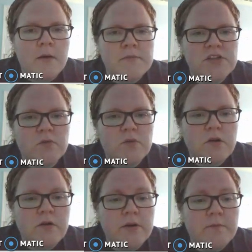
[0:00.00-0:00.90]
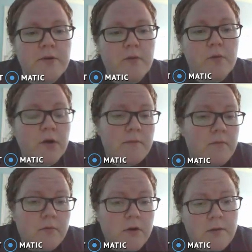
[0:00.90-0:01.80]
So we're going
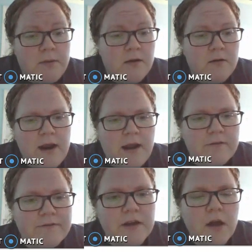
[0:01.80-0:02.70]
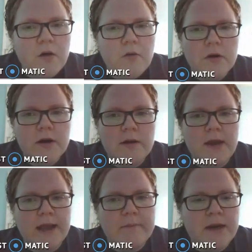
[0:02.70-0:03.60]
to make a craft. We're going to
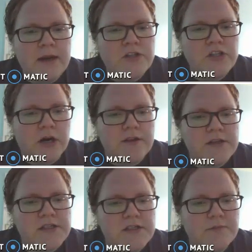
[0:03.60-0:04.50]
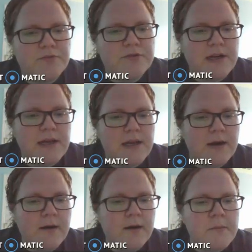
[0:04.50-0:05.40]
make a money jar. This is a pretty
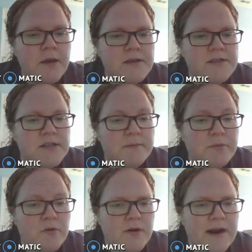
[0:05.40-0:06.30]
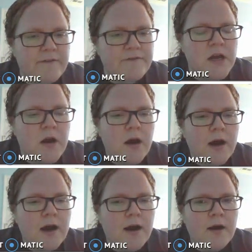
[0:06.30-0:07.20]
simple craft.
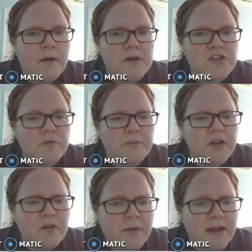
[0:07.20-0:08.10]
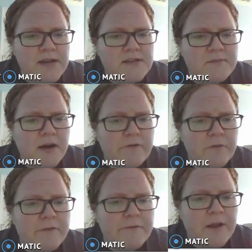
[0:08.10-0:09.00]
But you might need some help
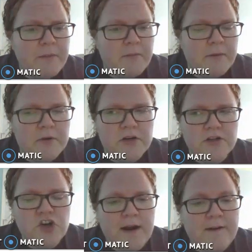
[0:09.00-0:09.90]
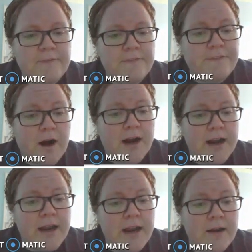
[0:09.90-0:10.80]
from a family member to try and
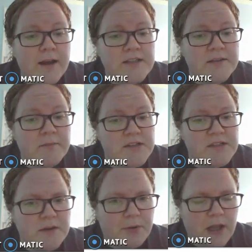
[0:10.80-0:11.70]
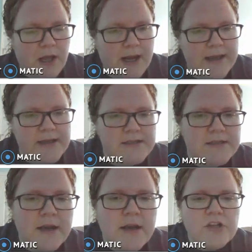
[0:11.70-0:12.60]
find some of the supplies.
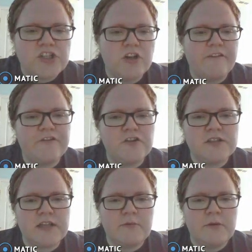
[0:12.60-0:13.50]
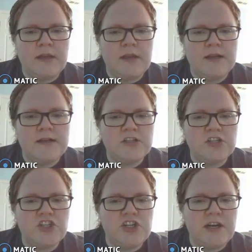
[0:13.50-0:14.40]
So the first thing we need is a
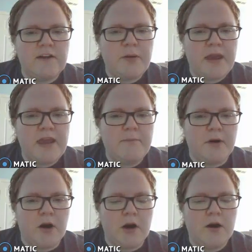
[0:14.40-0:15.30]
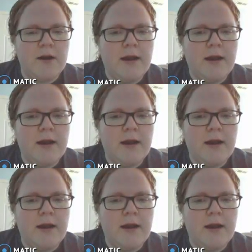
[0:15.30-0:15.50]
sheet of paper.